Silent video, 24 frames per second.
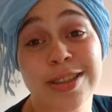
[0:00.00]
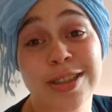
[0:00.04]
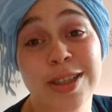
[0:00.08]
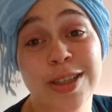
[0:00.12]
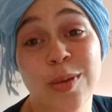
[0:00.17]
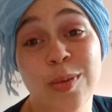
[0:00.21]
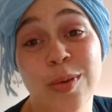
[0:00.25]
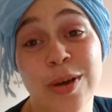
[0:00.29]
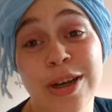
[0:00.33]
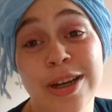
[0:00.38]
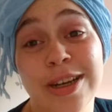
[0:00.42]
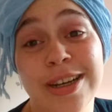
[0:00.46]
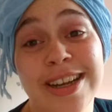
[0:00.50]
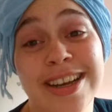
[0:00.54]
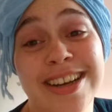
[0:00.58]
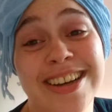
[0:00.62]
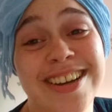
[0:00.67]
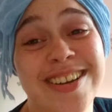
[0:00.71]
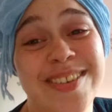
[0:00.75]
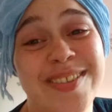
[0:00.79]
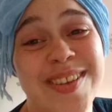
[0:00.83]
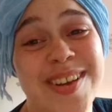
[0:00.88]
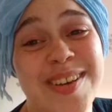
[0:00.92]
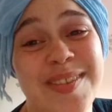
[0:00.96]
to the word
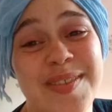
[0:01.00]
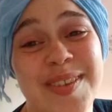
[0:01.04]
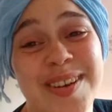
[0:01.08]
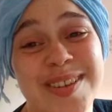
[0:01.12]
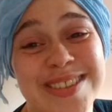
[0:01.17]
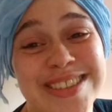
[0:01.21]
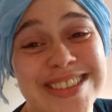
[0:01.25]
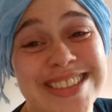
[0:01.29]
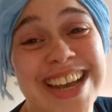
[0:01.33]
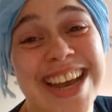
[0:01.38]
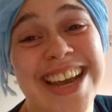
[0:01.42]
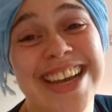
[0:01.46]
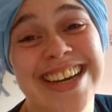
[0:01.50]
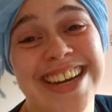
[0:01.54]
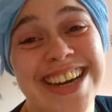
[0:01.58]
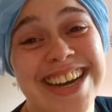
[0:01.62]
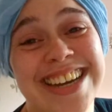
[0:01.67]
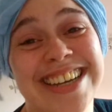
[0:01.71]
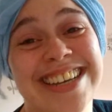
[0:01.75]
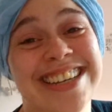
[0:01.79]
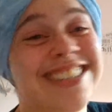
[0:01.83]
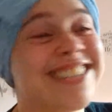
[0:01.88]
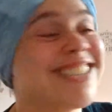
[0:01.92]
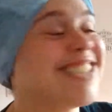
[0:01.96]
of the Most High,
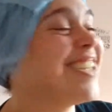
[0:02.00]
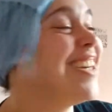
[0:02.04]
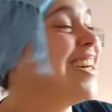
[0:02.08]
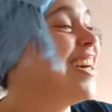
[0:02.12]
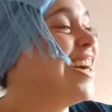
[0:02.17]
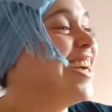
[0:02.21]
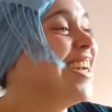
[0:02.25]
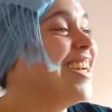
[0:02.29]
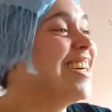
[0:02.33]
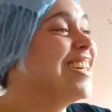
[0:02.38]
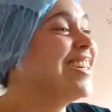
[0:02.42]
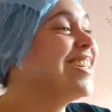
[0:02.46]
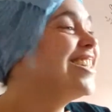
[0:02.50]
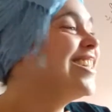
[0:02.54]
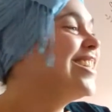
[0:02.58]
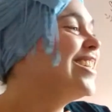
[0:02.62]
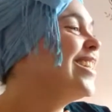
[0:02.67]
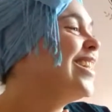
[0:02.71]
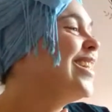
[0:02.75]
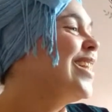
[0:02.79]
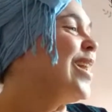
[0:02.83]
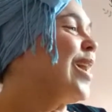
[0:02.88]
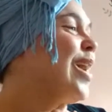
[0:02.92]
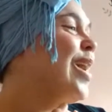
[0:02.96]
Ahayah, Shahayah.
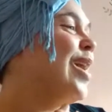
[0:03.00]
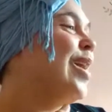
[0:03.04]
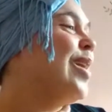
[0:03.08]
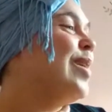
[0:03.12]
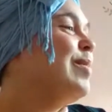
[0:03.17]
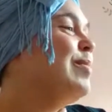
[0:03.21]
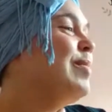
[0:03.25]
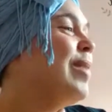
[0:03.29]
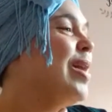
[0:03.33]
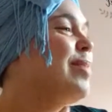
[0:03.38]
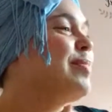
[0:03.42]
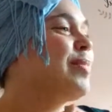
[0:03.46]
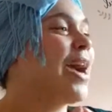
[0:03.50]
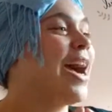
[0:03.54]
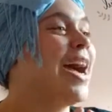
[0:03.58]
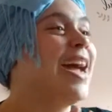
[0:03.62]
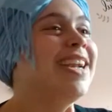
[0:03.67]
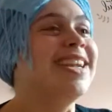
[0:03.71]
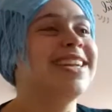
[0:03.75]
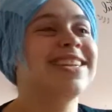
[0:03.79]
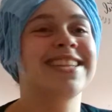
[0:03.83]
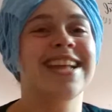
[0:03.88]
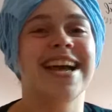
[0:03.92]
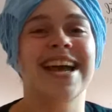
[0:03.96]
I'm
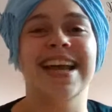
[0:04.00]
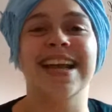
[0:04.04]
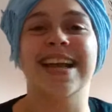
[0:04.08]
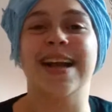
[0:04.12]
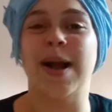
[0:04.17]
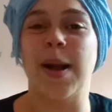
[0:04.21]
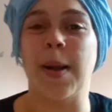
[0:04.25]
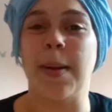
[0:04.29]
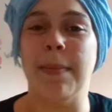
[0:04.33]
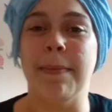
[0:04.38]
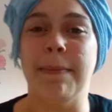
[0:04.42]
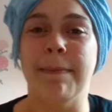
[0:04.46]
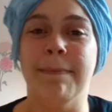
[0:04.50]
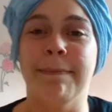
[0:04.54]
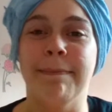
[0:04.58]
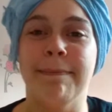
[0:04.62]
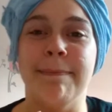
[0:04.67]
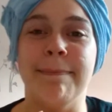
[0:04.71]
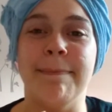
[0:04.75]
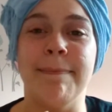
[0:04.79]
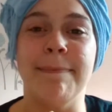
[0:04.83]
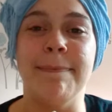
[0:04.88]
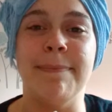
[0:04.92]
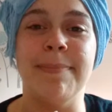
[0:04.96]
kind of like
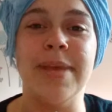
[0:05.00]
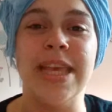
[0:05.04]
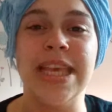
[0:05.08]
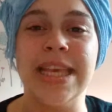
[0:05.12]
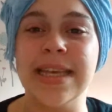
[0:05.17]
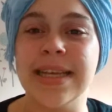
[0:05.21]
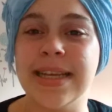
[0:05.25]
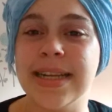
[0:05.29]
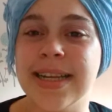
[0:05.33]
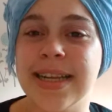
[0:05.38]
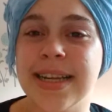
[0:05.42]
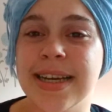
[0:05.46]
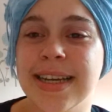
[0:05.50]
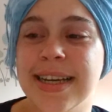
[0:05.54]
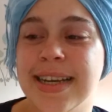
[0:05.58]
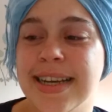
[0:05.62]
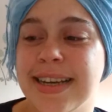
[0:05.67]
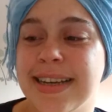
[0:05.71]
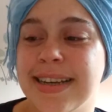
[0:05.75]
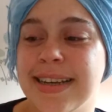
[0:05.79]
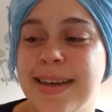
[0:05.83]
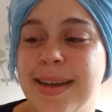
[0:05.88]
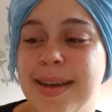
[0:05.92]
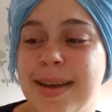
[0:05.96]
mean
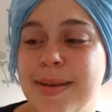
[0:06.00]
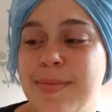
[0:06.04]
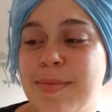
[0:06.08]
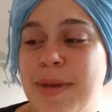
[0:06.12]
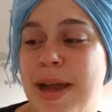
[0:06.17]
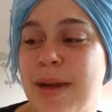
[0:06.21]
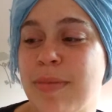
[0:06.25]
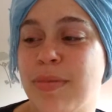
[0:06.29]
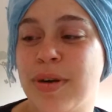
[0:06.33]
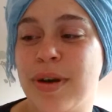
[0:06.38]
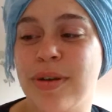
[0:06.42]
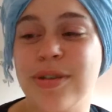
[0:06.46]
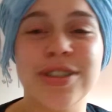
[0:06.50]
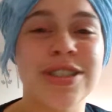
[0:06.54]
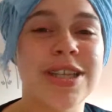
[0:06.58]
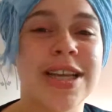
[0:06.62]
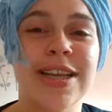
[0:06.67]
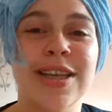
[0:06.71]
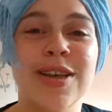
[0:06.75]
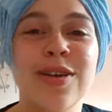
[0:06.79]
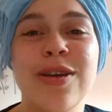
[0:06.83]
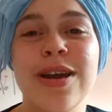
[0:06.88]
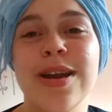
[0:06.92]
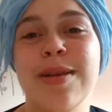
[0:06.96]
in my approach.
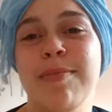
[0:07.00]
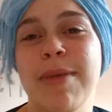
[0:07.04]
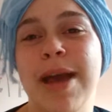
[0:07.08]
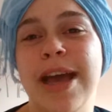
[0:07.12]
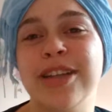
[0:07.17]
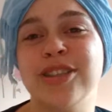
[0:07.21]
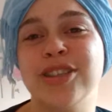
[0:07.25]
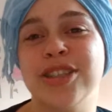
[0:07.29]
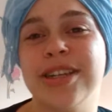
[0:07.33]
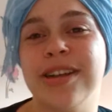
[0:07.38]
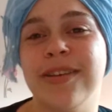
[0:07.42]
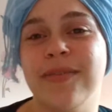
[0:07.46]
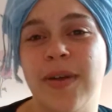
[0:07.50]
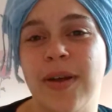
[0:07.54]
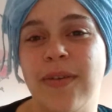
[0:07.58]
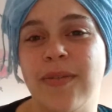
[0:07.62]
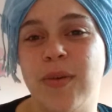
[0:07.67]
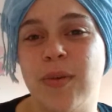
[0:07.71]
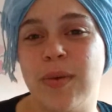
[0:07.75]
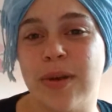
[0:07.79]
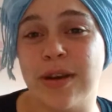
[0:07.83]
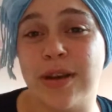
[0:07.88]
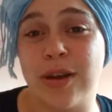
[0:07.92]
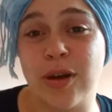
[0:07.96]
Like, you can imagine if
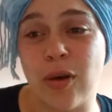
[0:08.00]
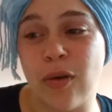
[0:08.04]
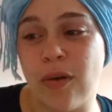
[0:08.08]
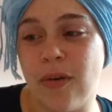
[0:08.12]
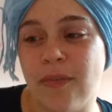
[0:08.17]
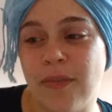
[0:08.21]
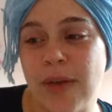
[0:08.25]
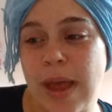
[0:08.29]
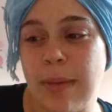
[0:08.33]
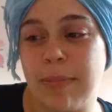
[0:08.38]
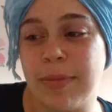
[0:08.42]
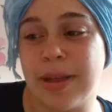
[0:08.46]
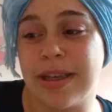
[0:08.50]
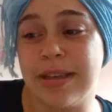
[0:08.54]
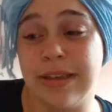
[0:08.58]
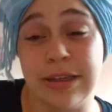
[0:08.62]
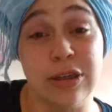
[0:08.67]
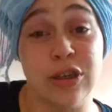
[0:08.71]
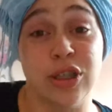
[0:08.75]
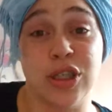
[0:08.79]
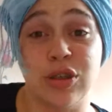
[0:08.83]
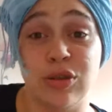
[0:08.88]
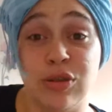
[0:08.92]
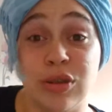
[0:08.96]
everyone in your whole family,
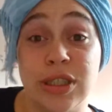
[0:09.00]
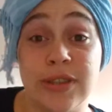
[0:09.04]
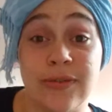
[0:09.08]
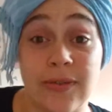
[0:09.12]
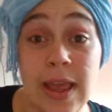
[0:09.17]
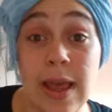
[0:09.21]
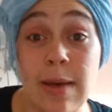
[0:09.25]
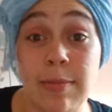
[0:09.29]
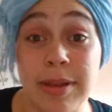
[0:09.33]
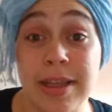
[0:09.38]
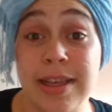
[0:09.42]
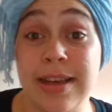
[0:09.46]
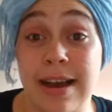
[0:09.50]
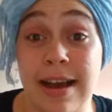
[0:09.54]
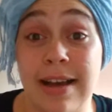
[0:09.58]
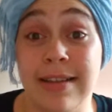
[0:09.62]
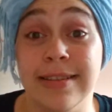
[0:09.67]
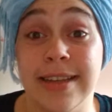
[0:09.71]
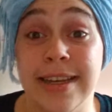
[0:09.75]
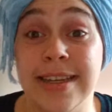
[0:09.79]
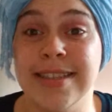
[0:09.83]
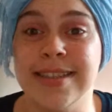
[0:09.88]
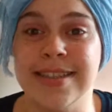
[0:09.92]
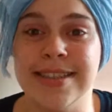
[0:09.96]
your huge family,
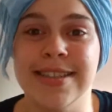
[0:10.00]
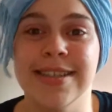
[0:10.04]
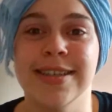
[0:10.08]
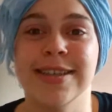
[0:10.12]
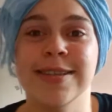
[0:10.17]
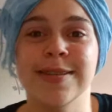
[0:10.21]
got lice,